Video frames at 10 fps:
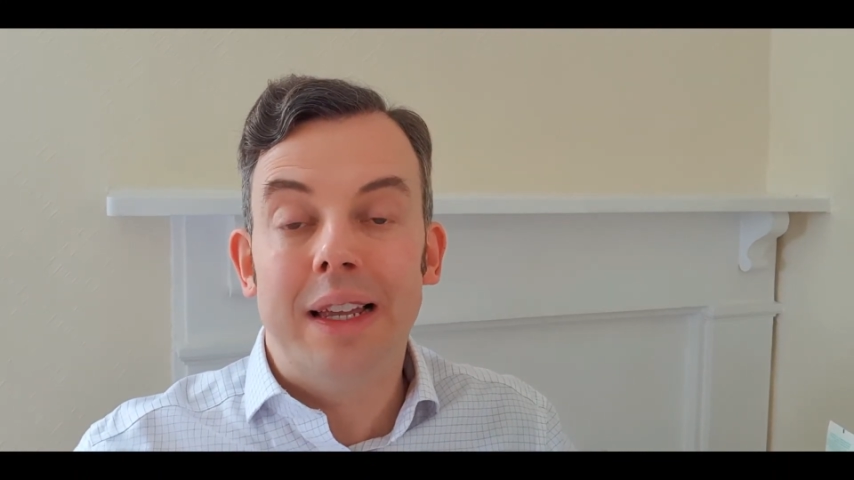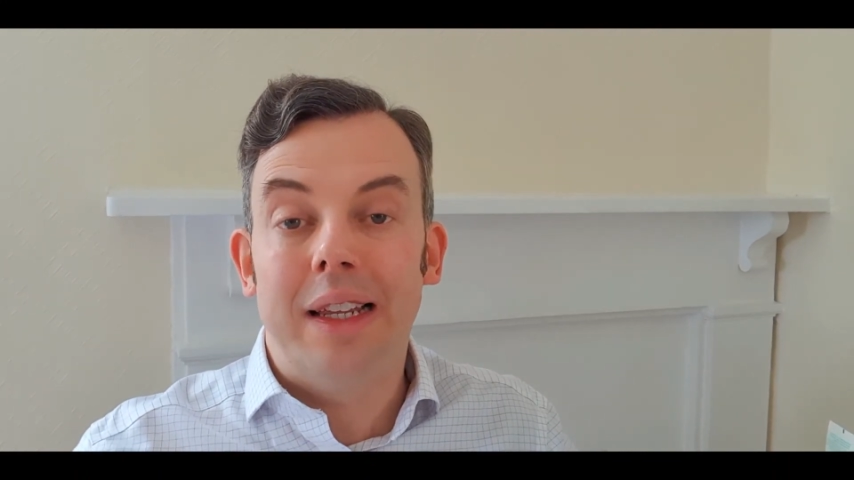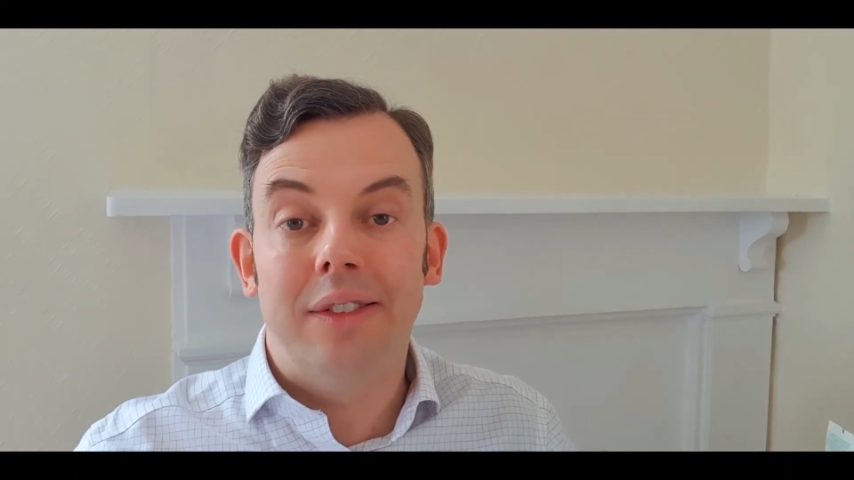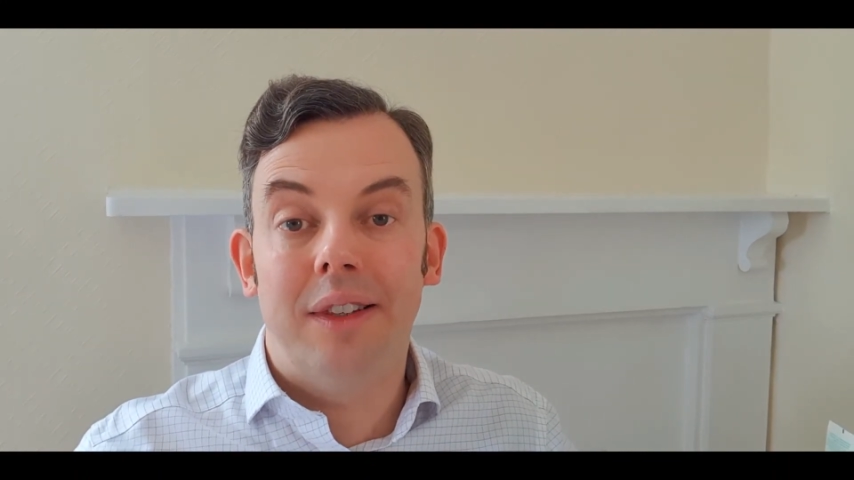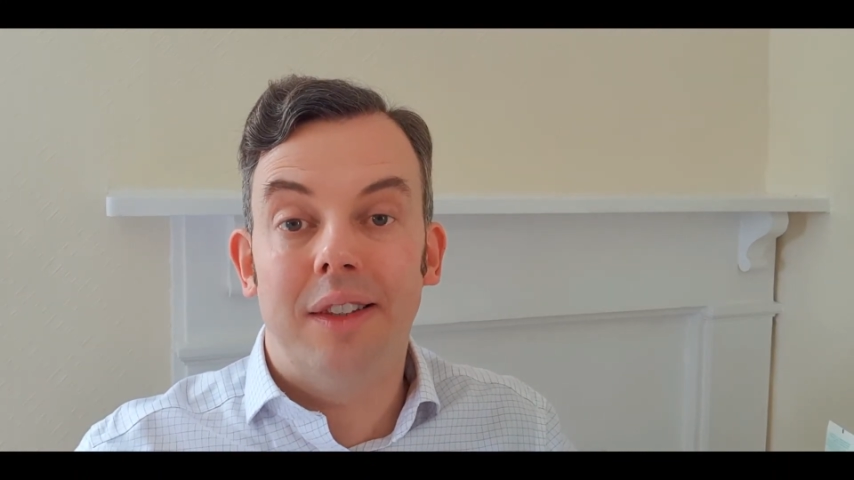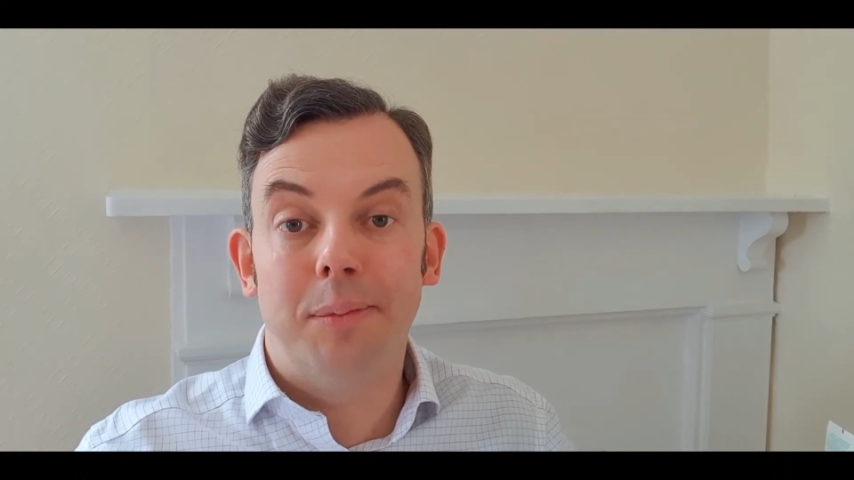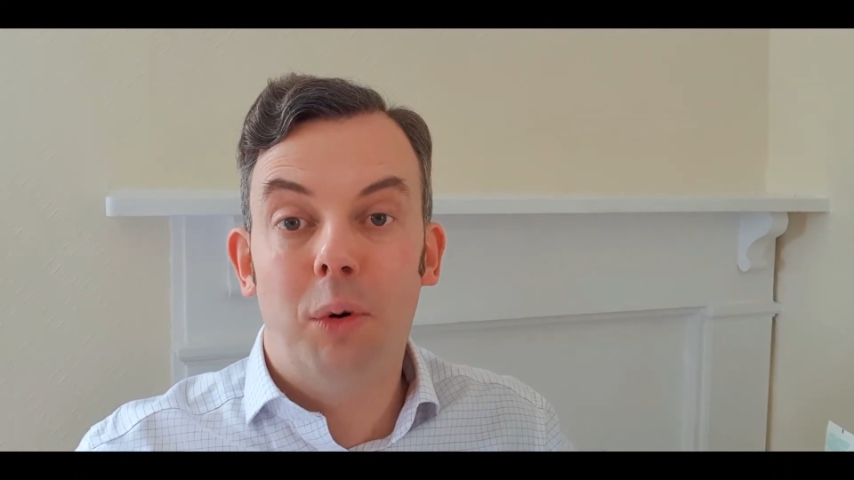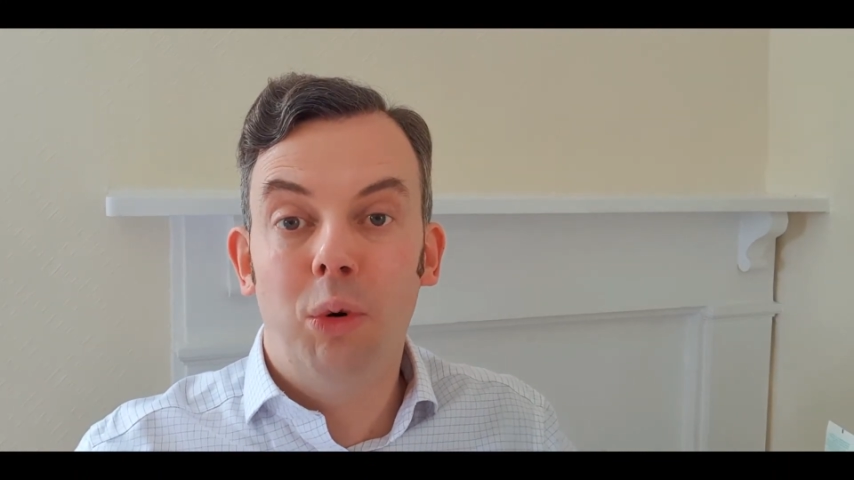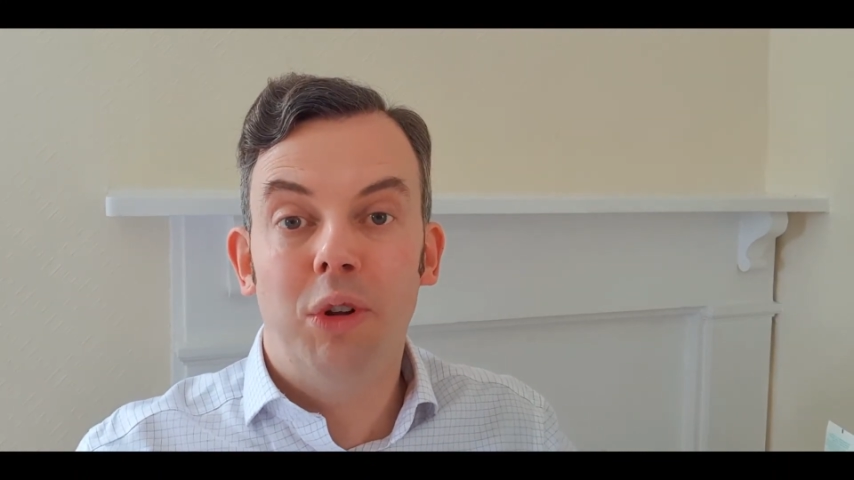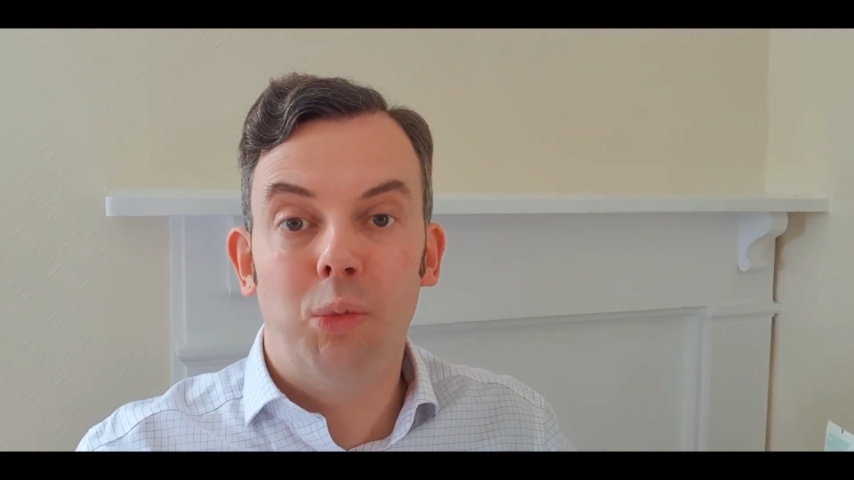is that there's
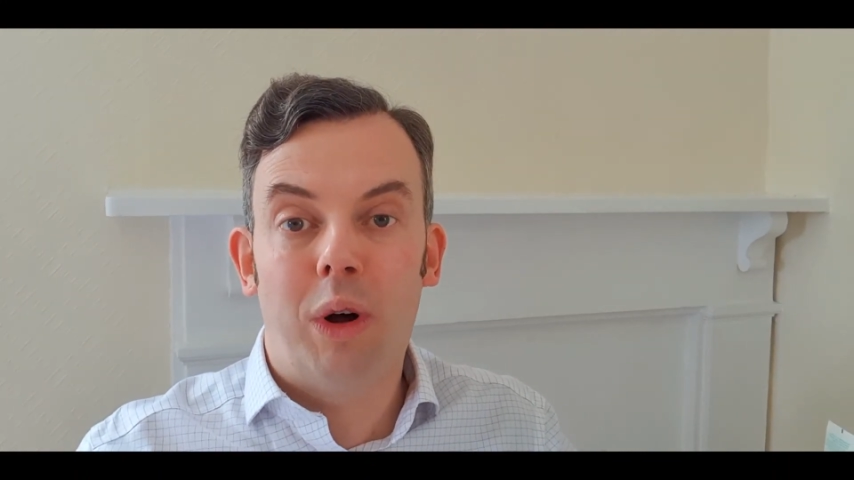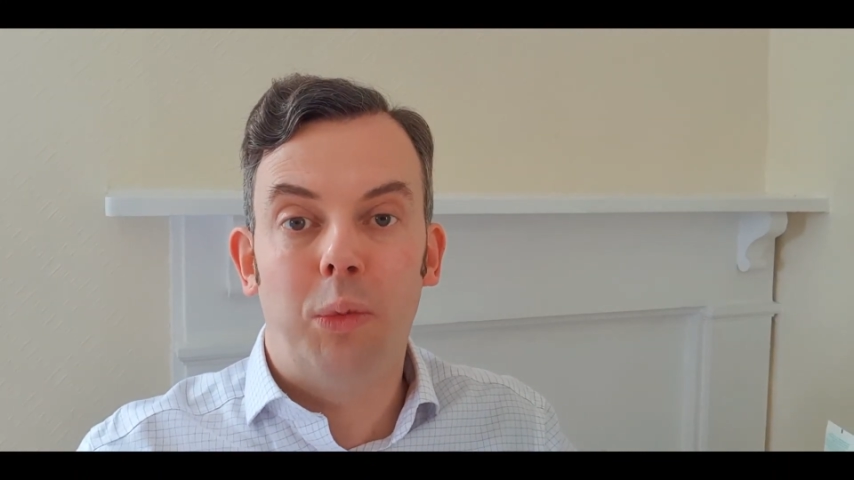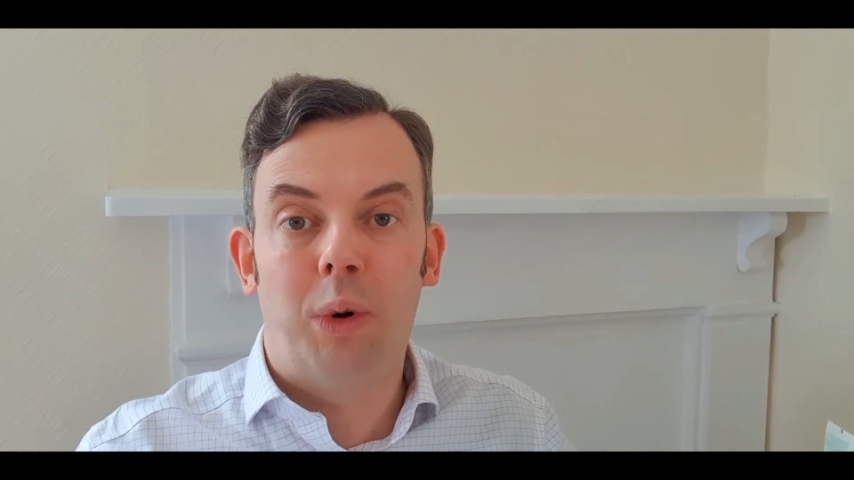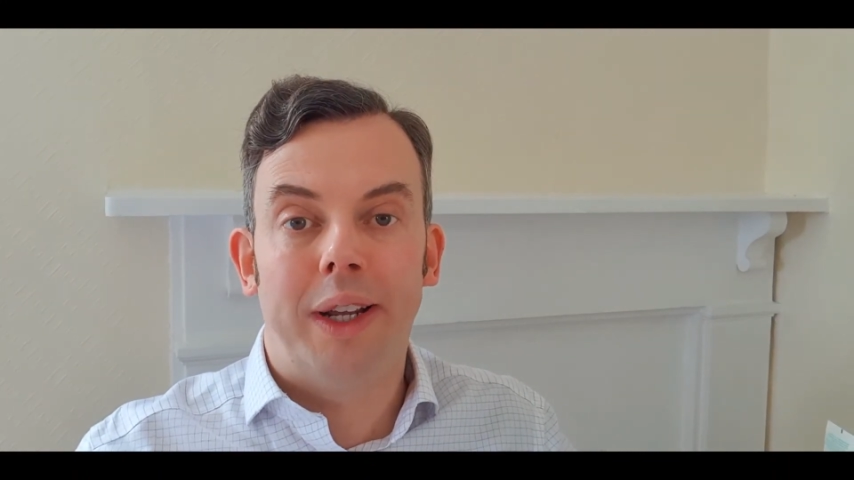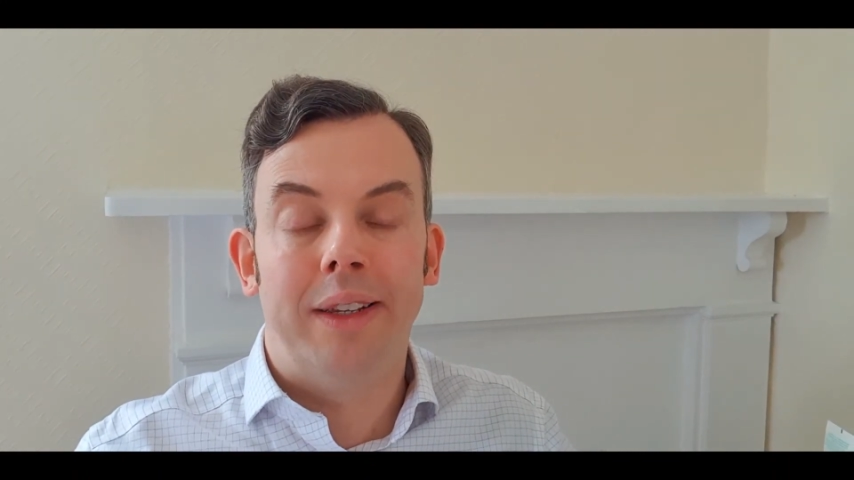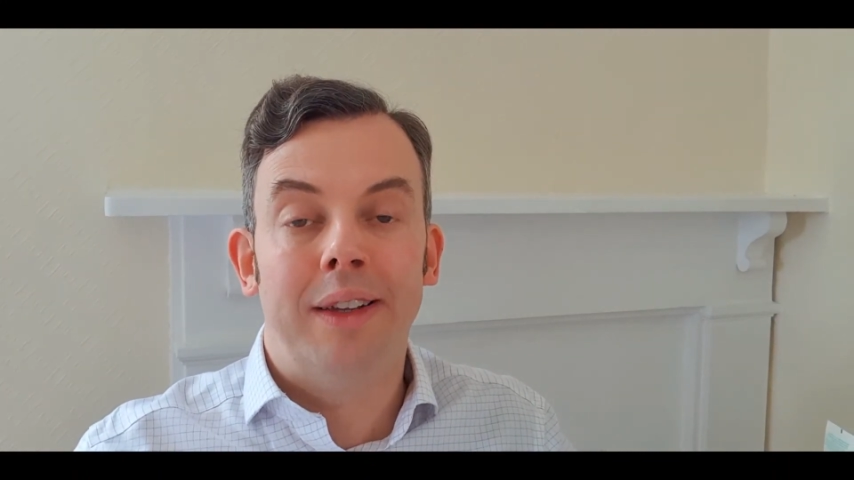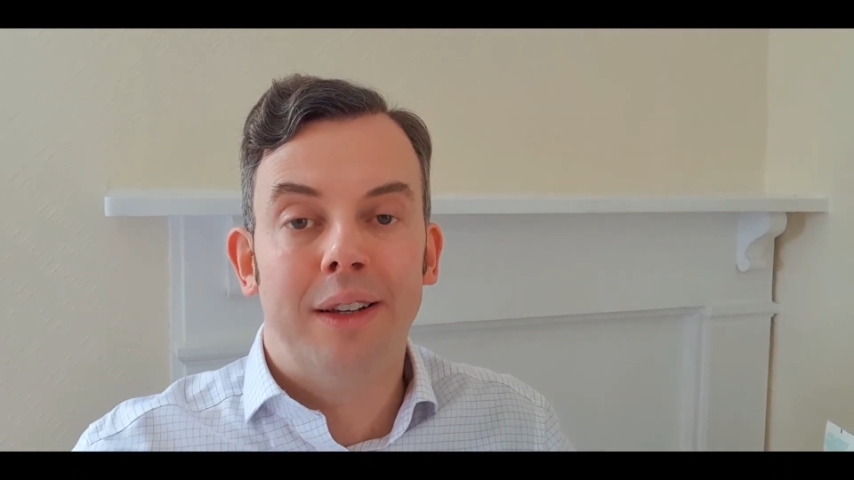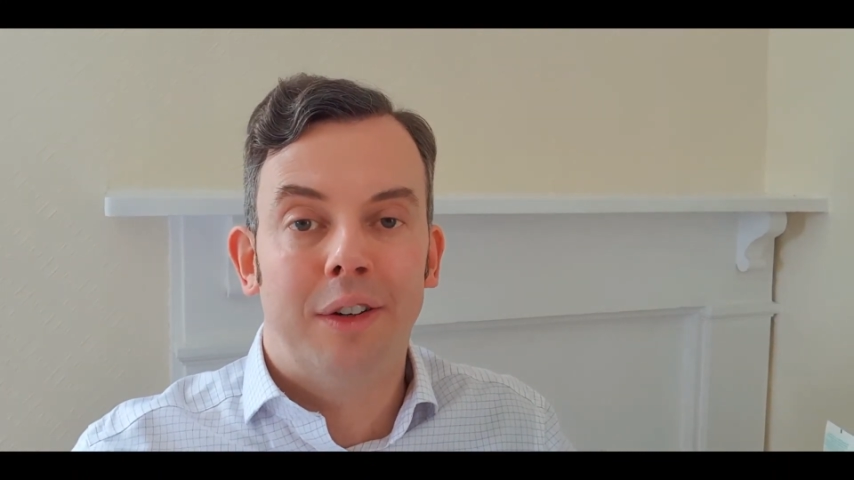more than one way